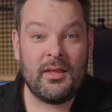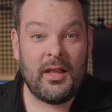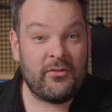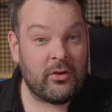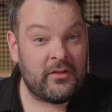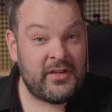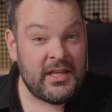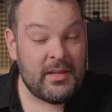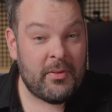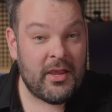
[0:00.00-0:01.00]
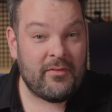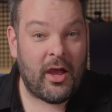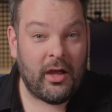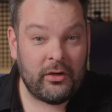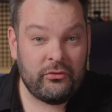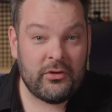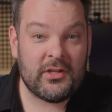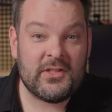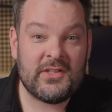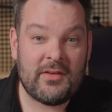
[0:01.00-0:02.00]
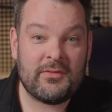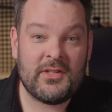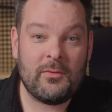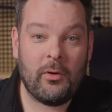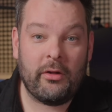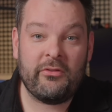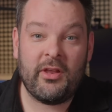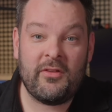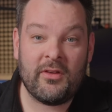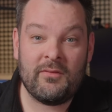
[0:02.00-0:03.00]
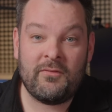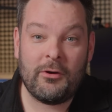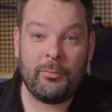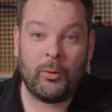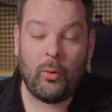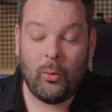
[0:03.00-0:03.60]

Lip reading: It's got a TDP of 170 watts and is configurable